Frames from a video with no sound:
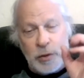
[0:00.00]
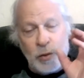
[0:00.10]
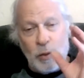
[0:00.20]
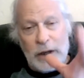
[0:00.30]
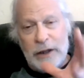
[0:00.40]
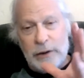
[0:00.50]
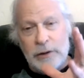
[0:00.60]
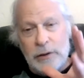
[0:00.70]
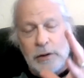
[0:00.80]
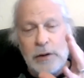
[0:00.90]
But
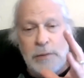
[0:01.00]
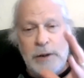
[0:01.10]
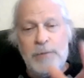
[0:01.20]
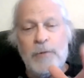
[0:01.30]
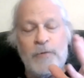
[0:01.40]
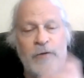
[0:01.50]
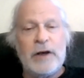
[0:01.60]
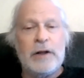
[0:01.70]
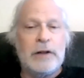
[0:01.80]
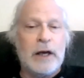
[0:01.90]
when people
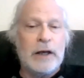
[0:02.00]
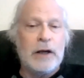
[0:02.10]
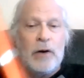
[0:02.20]
feel like,